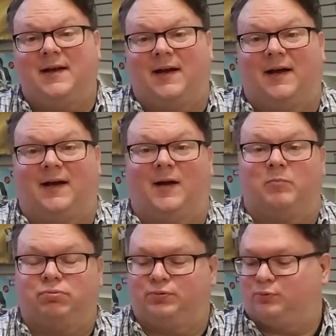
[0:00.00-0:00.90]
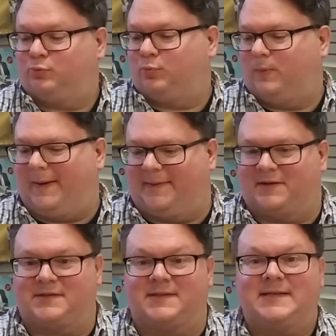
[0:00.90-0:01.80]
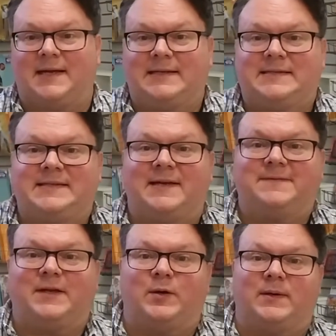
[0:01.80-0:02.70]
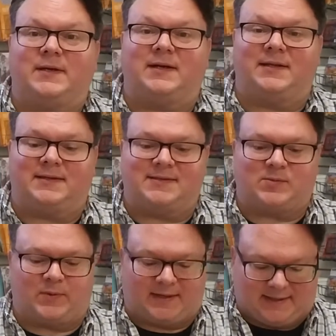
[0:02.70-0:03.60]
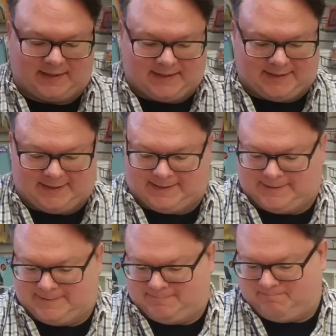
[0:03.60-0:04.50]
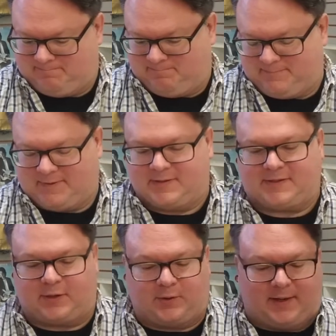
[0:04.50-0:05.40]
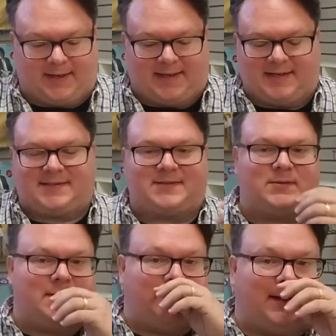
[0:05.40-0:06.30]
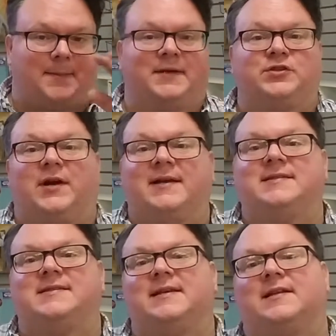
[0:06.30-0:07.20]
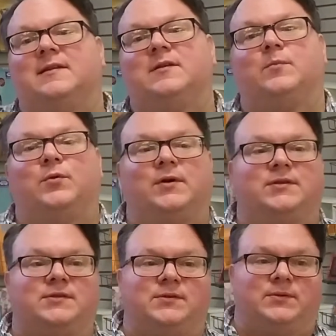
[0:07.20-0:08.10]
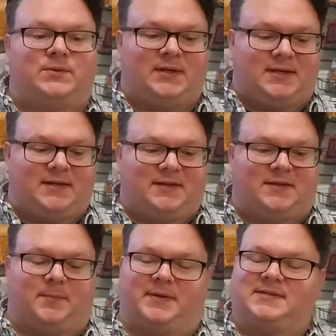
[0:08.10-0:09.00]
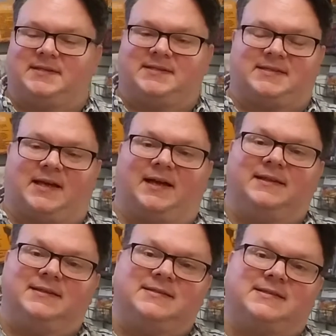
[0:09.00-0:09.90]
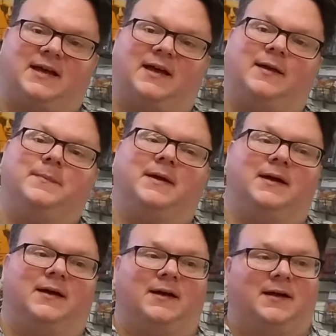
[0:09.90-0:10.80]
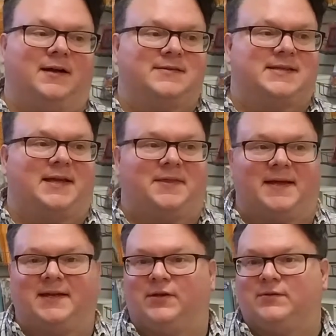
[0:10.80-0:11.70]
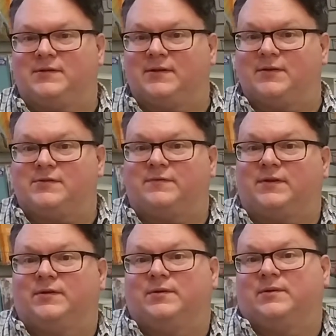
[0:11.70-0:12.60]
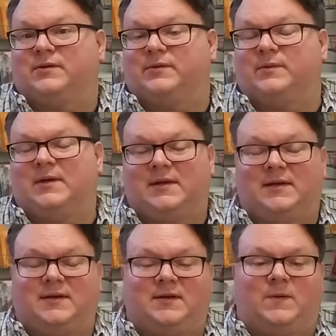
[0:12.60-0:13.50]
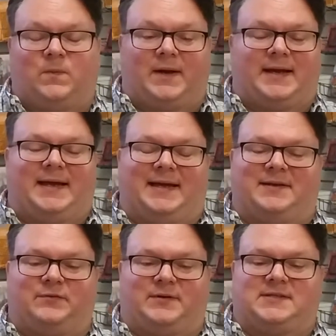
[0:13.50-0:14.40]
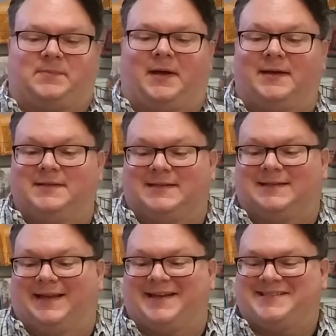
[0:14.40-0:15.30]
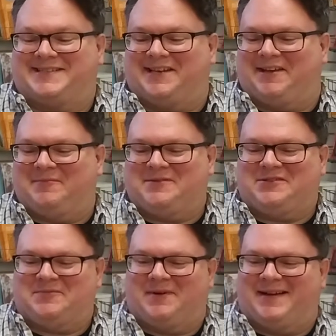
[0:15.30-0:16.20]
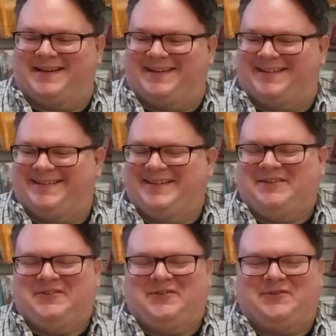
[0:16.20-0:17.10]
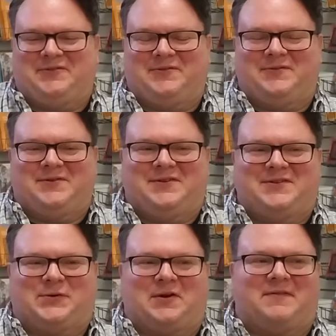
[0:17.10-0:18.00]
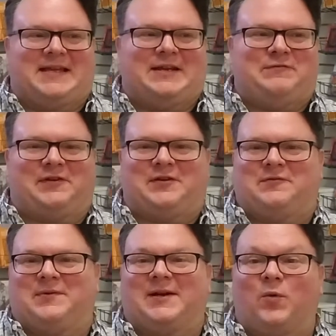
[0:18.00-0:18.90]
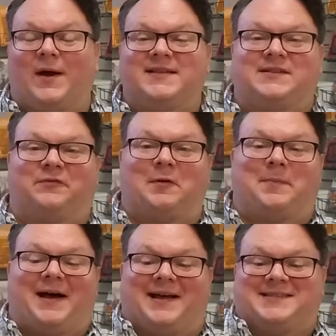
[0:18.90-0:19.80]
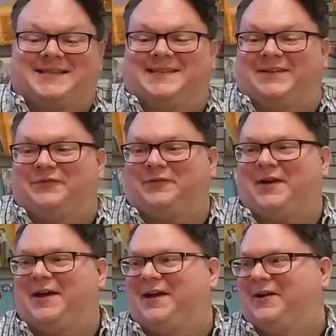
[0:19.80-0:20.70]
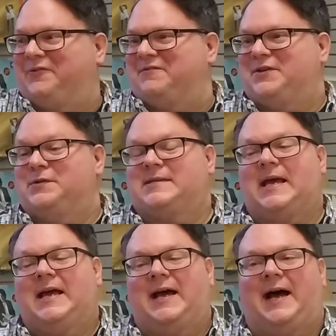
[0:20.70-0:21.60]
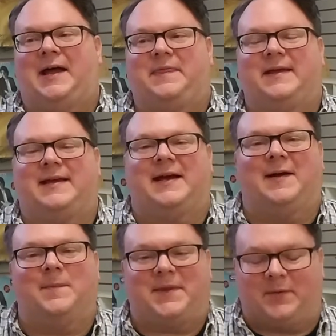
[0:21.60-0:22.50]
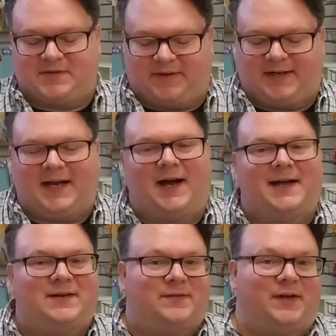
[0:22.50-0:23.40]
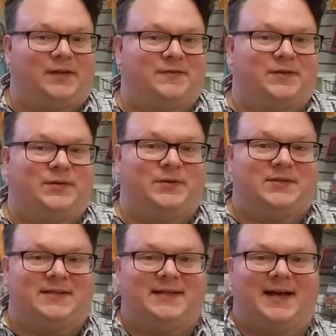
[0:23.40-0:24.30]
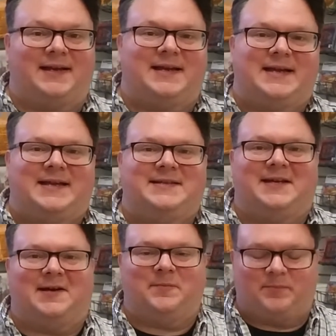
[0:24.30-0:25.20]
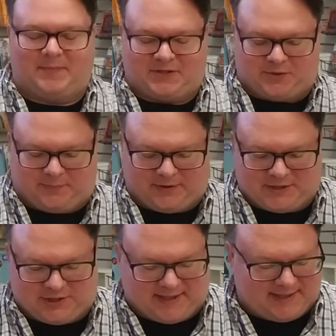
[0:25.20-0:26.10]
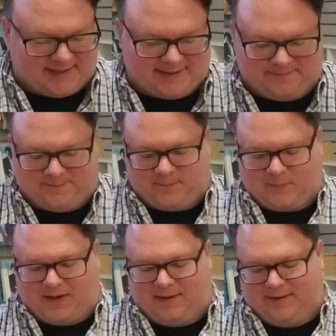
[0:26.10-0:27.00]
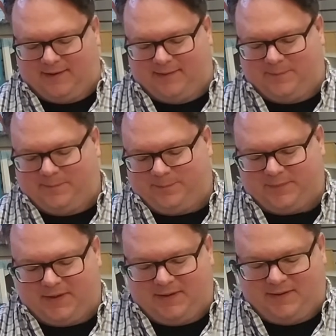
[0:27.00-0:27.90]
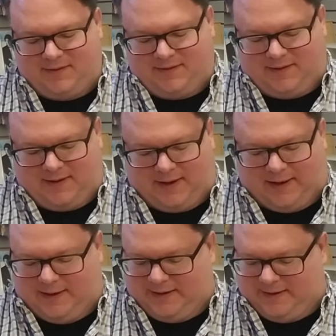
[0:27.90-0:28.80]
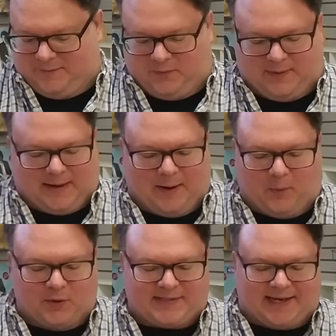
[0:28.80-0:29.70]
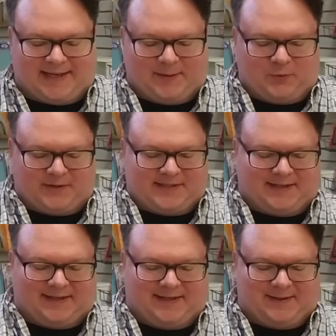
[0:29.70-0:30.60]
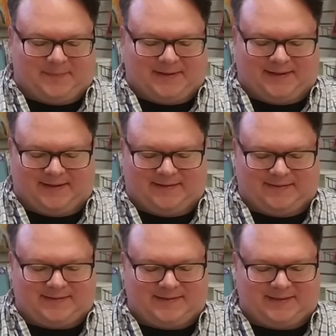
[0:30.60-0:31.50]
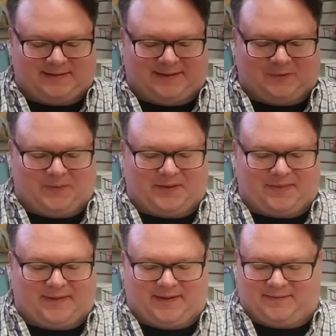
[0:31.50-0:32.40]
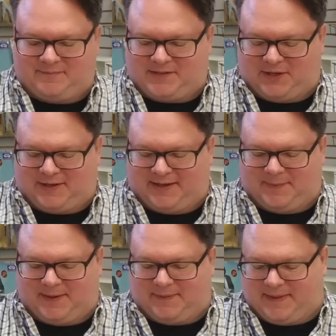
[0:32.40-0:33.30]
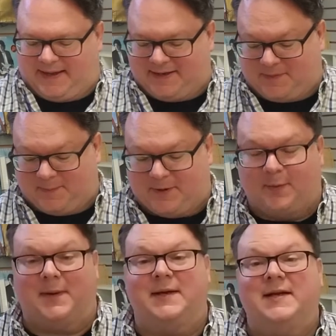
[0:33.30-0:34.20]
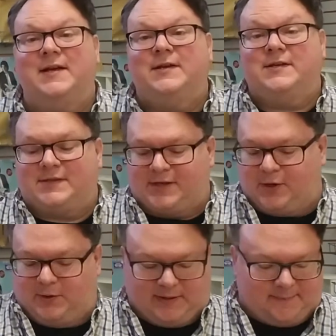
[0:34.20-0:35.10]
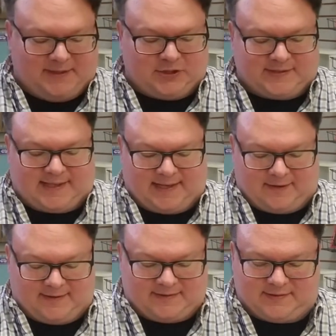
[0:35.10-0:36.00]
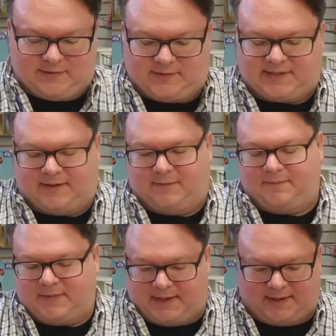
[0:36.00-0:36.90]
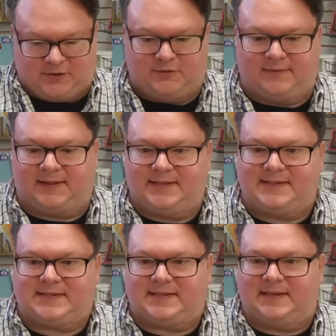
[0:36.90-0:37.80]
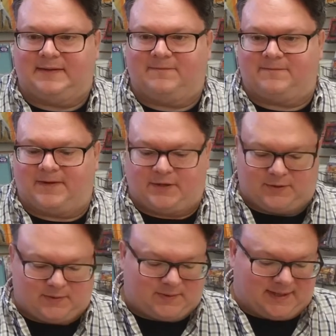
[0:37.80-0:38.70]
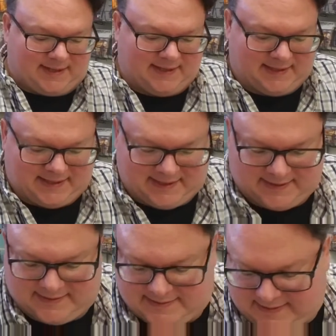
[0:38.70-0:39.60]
Uh, man, there's a ton of stuff going on this week. Um, so I guess I'm going to try and stick a little more to the business side this time. Uh, I'll say thank you to those of you who went ahead and responded last time to my uh, sort of inadvertent request for positive uh, reviews. I think um, that was very kind of all of you who did that, and um, much appreciated. Uh, uh, won't, I won't take any more time uh, dealing with uh, talking about that at the moment. So let me just get on to some uh, new release info and